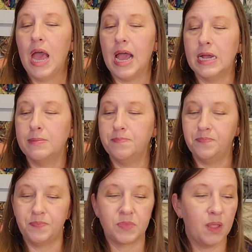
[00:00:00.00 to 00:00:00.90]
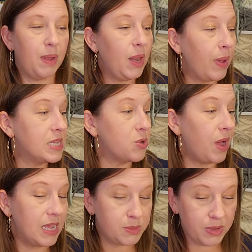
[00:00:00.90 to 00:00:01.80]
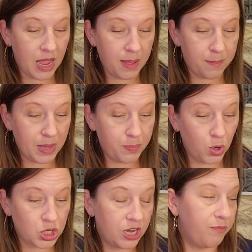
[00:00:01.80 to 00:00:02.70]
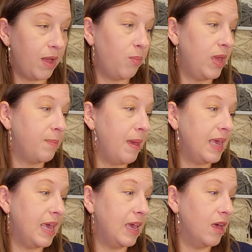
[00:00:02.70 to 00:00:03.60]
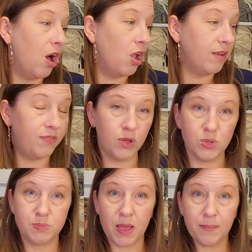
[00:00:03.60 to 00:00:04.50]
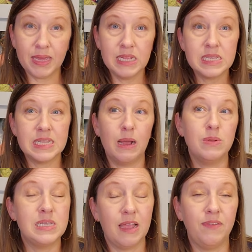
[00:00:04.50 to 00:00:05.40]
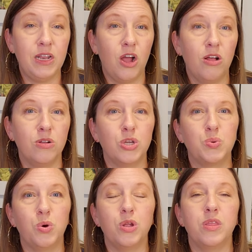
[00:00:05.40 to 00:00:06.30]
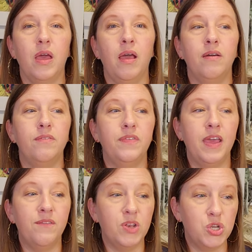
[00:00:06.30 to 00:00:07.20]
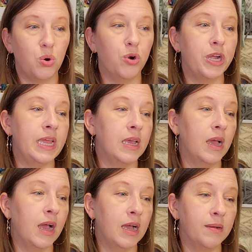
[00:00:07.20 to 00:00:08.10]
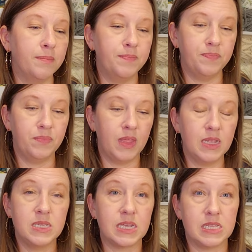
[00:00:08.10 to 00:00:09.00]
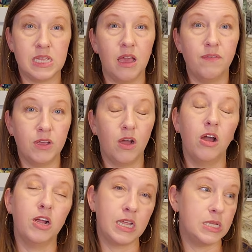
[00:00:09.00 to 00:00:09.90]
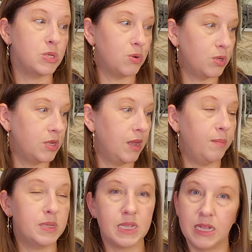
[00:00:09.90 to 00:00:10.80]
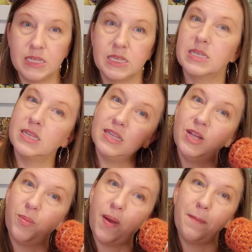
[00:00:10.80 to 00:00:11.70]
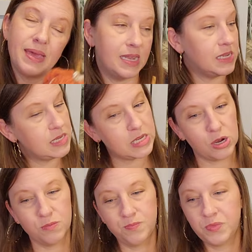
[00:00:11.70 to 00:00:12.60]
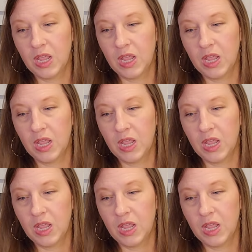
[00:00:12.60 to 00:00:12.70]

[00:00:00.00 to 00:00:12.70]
But anyway, so I spent a big portion of my week making all of those pumpkins, and that was $70 worth of inventory. That 60 of it already sold besides this little pumpkin. So